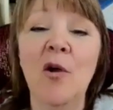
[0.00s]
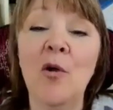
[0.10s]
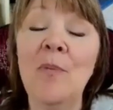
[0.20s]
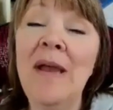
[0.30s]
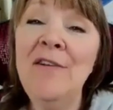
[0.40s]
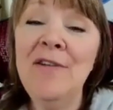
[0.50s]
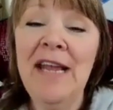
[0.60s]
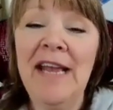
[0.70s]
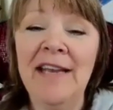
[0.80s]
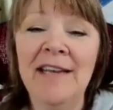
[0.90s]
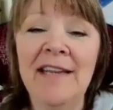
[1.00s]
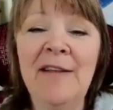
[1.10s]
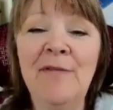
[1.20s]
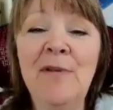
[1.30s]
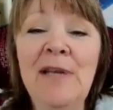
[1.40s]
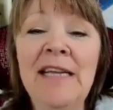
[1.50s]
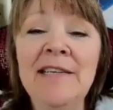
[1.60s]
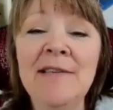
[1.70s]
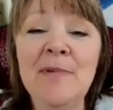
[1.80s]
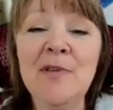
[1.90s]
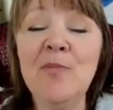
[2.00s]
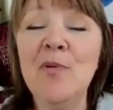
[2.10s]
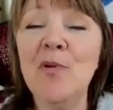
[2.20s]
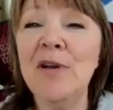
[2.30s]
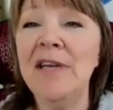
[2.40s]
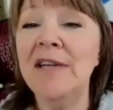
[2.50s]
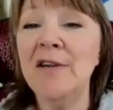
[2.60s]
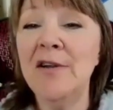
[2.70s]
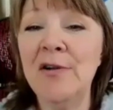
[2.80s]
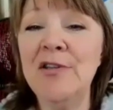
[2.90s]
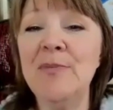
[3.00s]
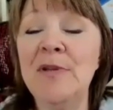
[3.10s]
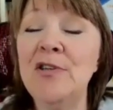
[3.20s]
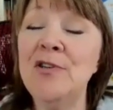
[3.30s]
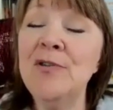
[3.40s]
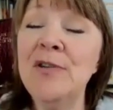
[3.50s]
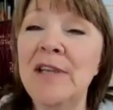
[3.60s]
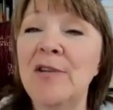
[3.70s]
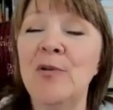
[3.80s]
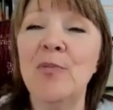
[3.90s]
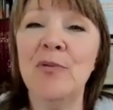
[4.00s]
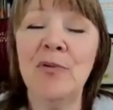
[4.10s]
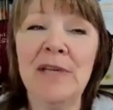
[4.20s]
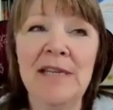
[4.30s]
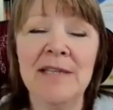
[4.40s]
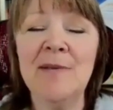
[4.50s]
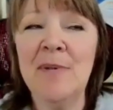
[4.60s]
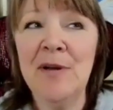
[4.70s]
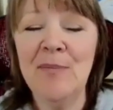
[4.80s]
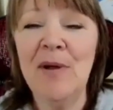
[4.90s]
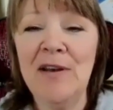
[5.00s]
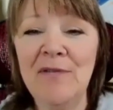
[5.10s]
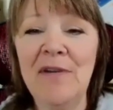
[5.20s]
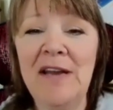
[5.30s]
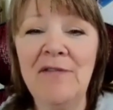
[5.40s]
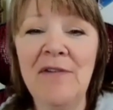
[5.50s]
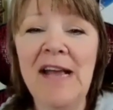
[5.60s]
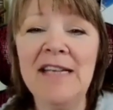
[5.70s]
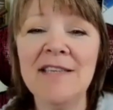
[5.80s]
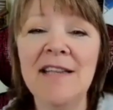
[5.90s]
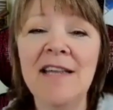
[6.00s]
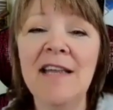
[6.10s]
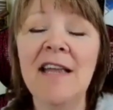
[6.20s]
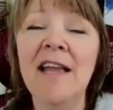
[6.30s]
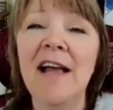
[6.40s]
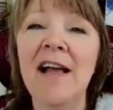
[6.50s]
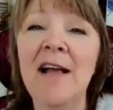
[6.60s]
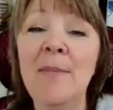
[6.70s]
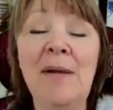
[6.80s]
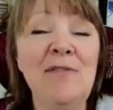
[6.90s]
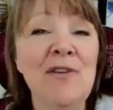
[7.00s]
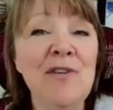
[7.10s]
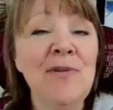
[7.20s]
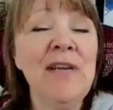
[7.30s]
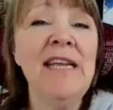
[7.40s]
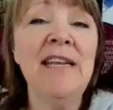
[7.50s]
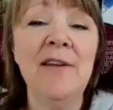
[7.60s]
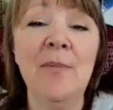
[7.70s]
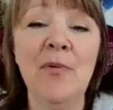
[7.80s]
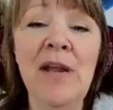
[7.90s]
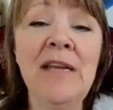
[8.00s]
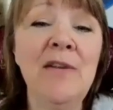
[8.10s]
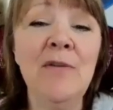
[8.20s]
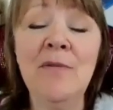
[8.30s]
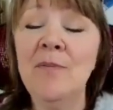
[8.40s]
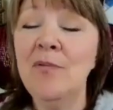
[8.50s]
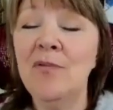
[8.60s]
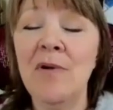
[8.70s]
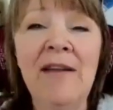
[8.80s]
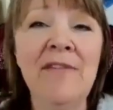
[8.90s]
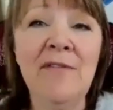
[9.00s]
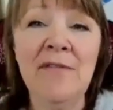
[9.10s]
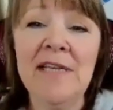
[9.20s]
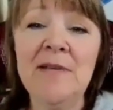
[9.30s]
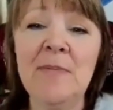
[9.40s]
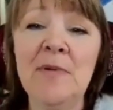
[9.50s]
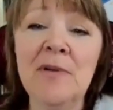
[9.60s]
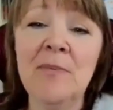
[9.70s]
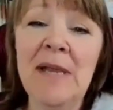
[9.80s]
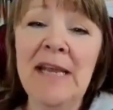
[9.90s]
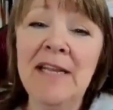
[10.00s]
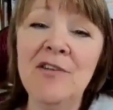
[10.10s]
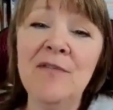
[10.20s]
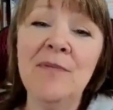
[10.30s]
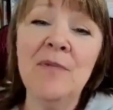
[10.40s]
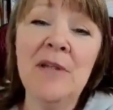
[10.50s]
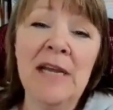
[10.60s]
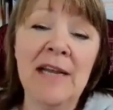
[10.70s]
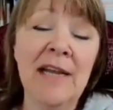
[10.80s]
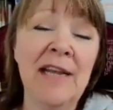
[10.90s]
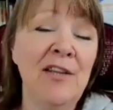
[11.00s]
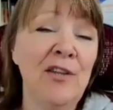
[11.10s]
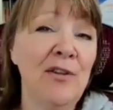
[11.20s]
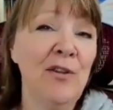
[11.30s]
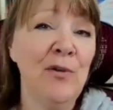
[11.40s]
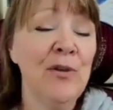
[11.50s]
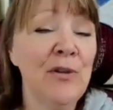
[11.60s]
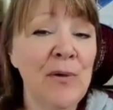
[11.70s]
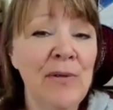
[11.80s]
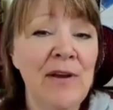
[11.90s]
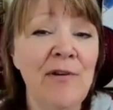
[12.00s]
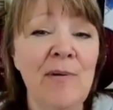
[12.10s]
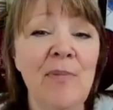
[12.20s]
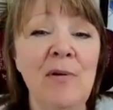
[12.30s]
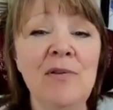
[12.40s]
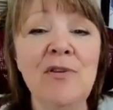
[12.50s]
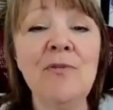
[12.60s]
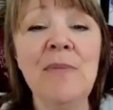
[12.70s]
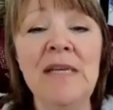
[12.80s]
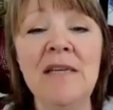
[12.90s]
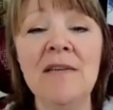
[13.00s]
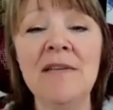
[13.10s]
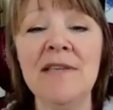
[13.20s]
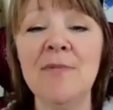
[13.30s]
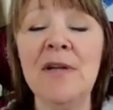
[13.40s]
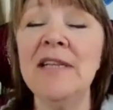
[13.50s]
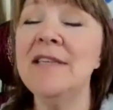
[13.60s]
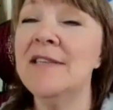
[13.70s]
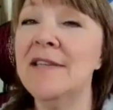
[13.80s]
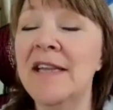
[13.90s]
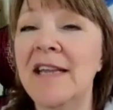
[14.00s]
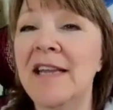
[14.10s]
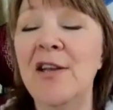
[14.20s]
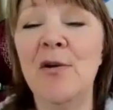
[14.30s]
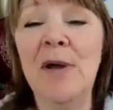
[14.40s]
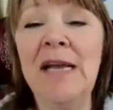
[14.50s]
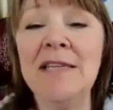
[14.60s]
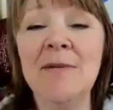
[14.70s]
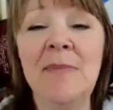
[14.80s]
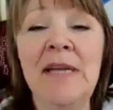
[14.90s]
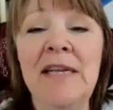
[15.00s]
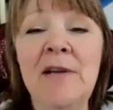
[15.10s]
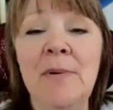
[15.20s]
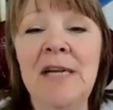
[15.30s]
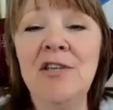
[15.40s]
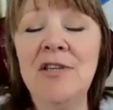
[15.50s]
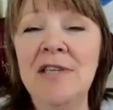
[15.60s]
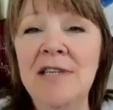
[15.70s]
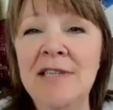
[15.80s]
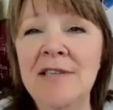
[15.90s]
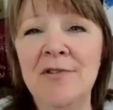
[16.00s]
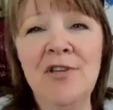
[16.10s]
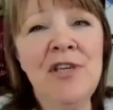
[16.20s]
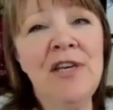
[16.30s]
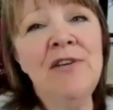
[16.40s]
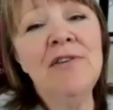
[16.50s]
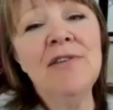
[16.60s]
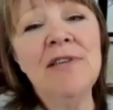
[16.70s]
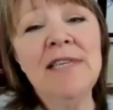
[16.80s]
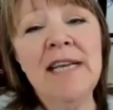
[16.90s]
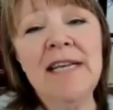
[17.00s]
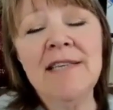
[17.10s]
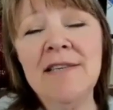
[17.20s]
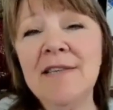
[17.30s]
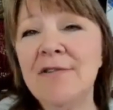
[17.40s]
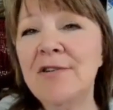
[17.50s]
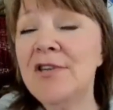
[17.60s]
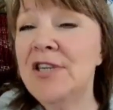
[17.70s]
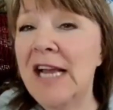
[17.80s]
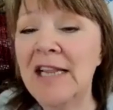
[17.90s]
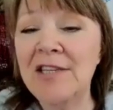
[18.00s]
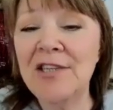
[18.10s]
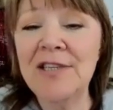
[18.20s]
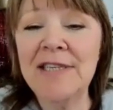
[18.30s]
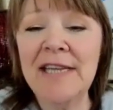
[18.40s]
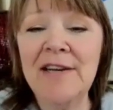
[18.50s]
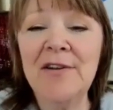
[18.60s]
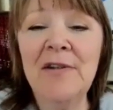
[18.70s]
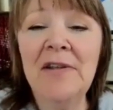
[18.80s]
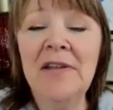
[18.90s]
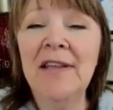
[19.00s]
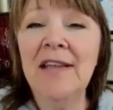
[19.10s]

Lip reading: Or better yet, if you'd like some support and encouragement during your protein sparing modified fast, I've just created a brand new private Facebook page, and you could go there and post your meals as well as, ask me any questions or share your successes or your challenges there.